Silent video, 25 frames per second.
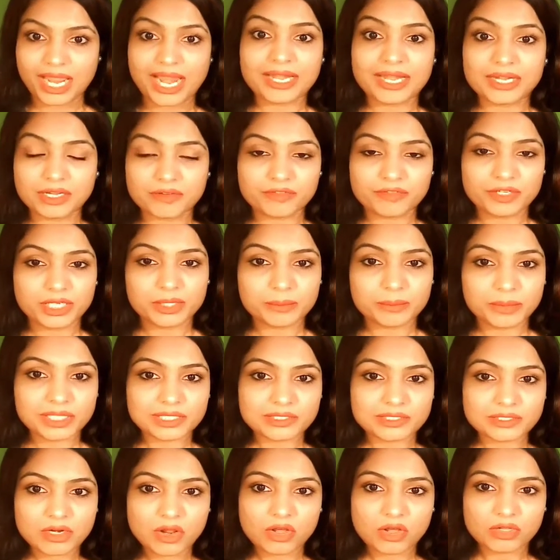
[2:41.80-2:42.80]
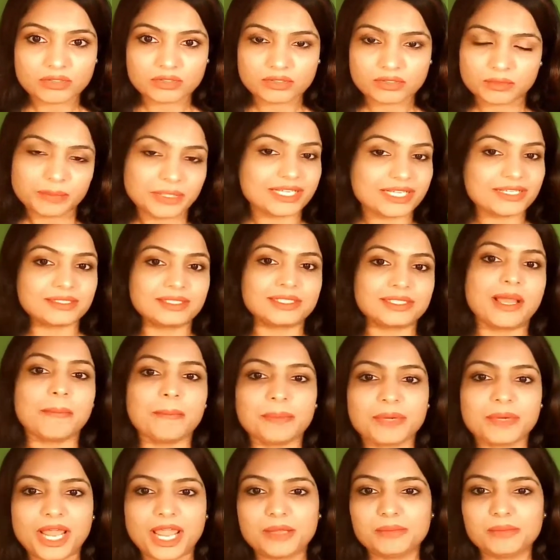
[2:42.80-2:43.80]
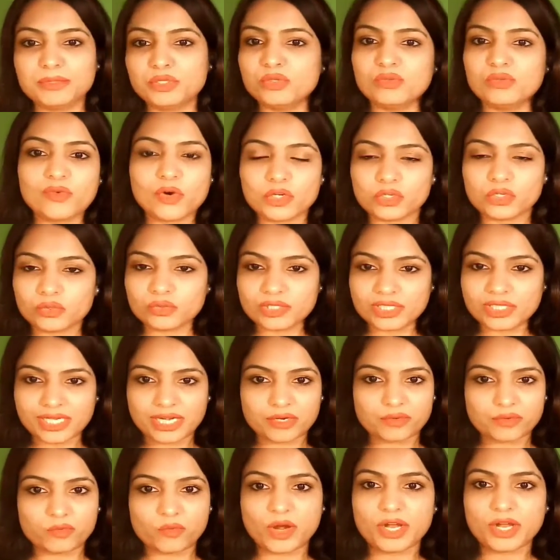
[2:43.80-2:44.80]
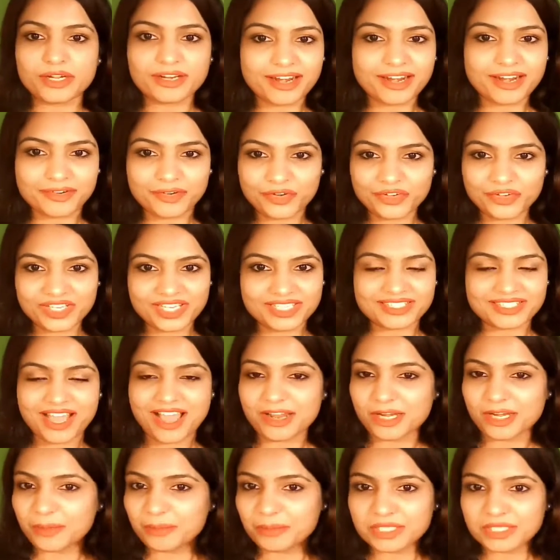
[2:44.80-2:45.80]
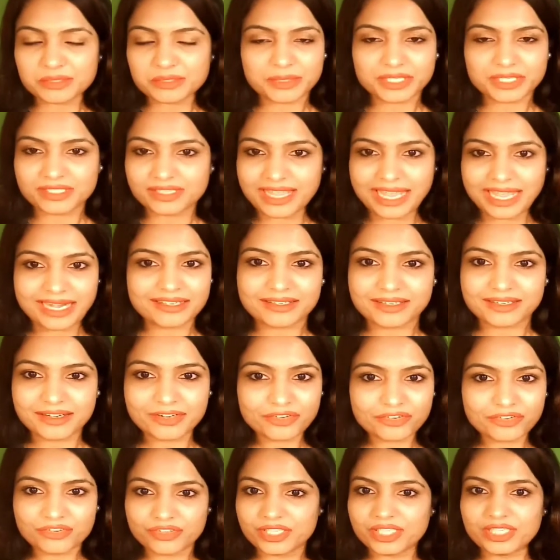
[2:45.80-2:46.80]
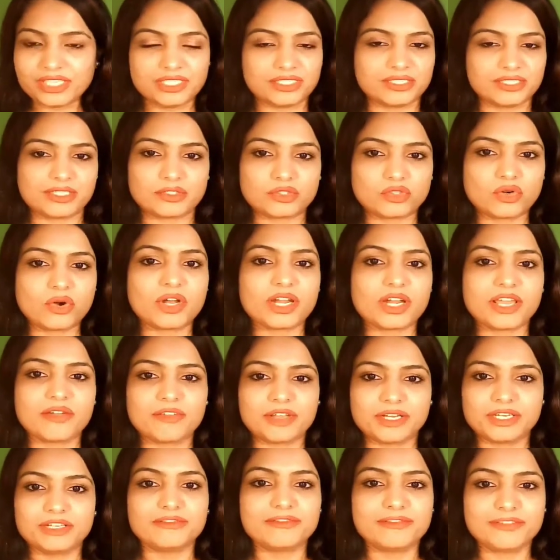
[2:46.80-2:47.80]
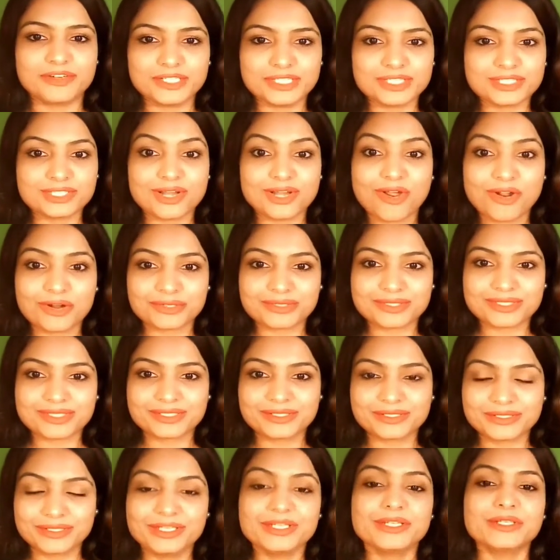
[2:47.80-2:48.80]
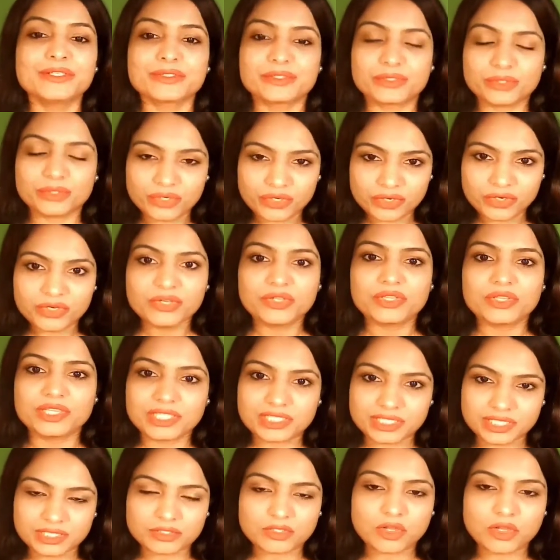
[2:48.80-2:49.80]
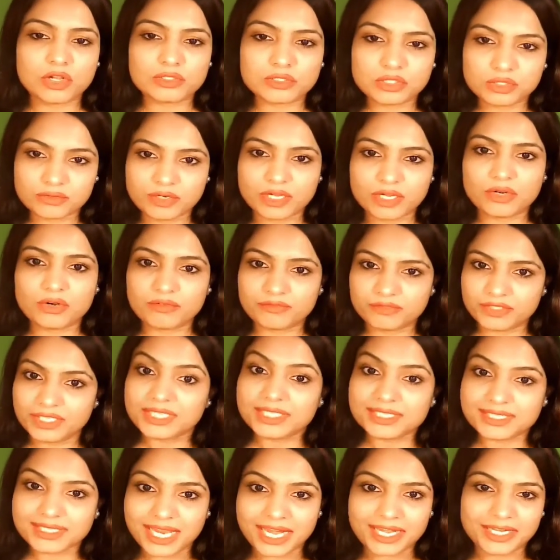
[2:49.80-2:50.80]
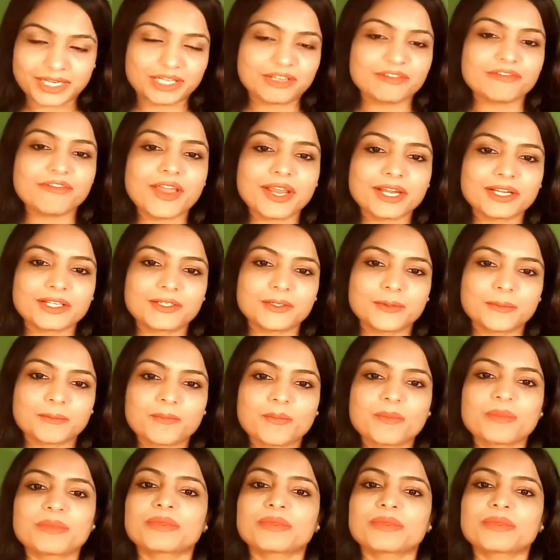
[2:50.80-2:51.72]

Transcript: and available slots, because sometimes you want to select one country as RMS but that country does not have any free slots. So this is also one of the deciding factors.